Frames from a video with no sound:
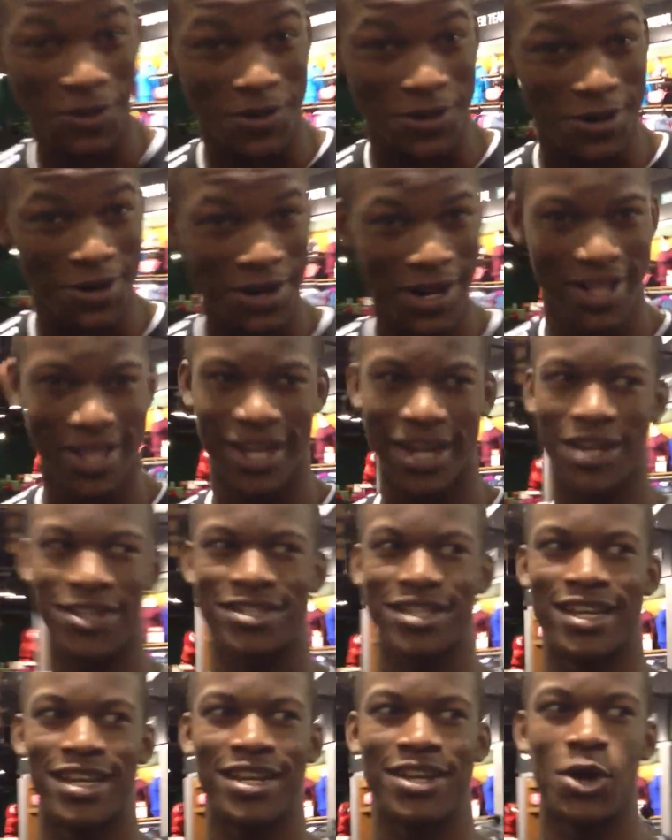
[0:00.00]
and I
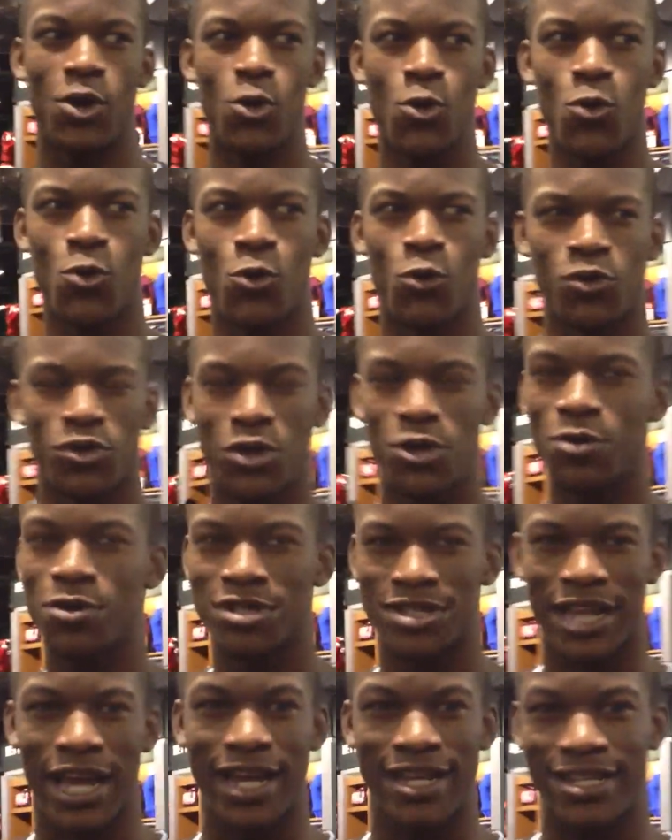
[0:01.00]
was like, ooh, it
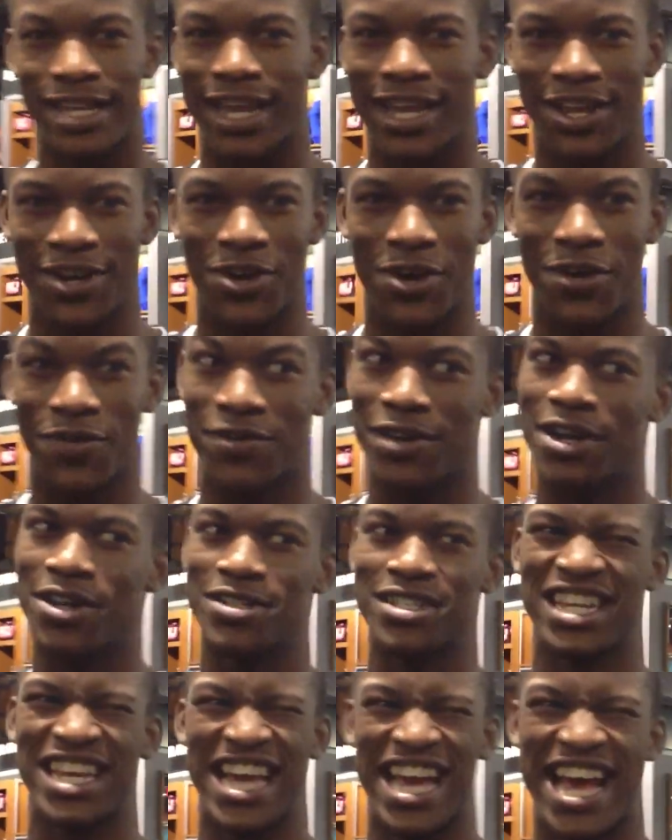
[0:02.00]
was like, take it
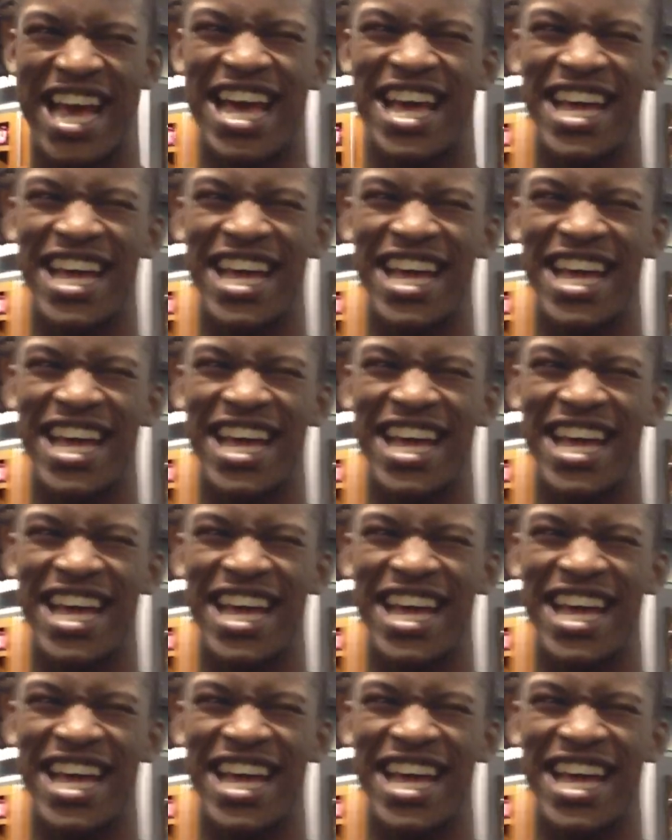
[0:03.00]
off.